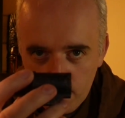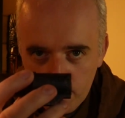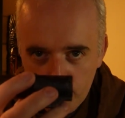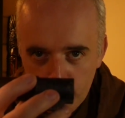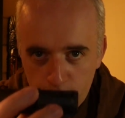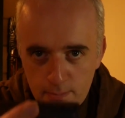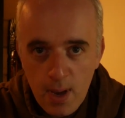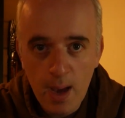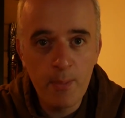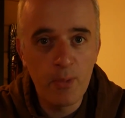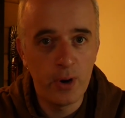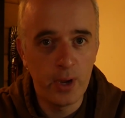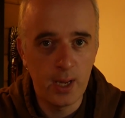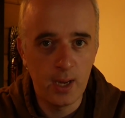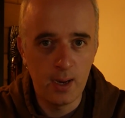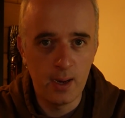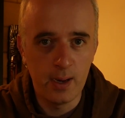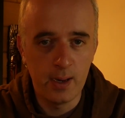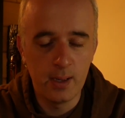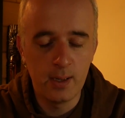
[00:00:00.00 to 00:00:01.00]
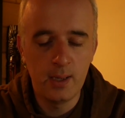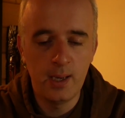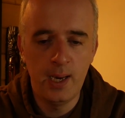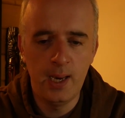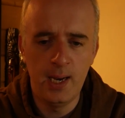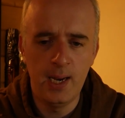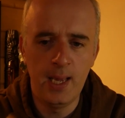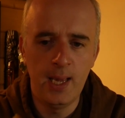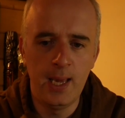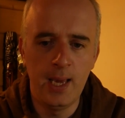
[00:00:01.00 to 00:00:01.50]
memory card
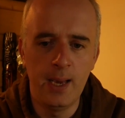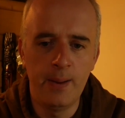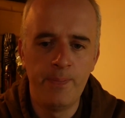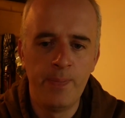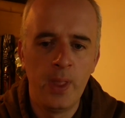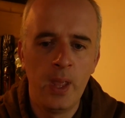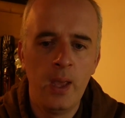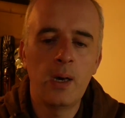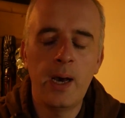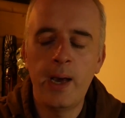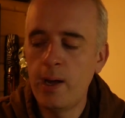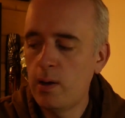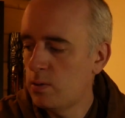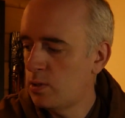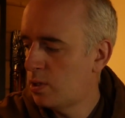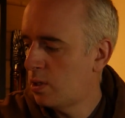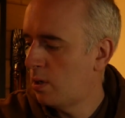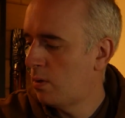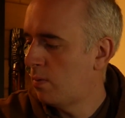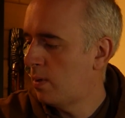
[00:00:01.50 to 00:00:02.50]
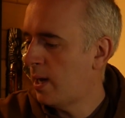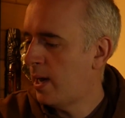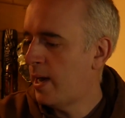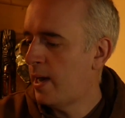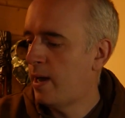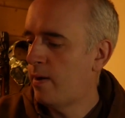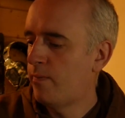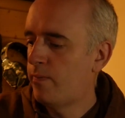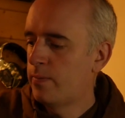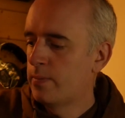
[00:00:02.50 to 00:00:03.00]
in here. I also
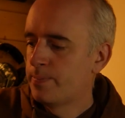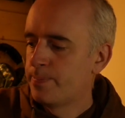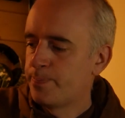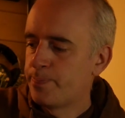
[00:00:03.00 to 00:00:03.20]
have